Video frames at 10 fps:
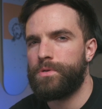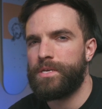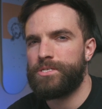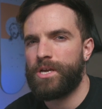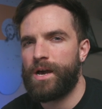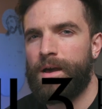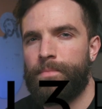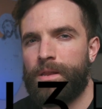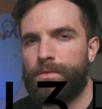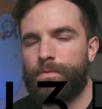DJI
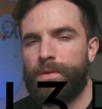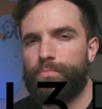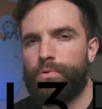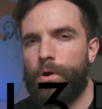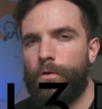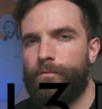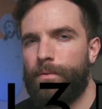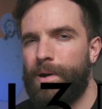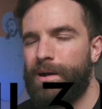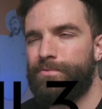Mini 3 Pro for
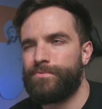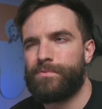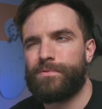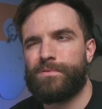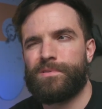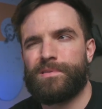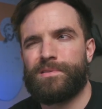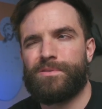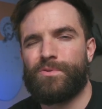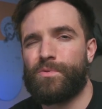about
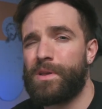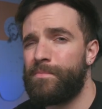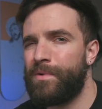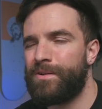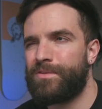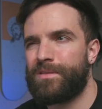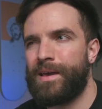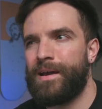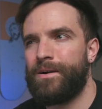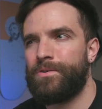3 months
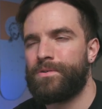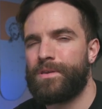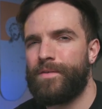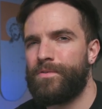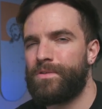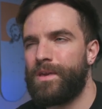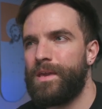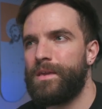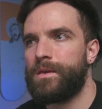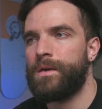now, give or
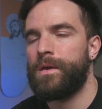take.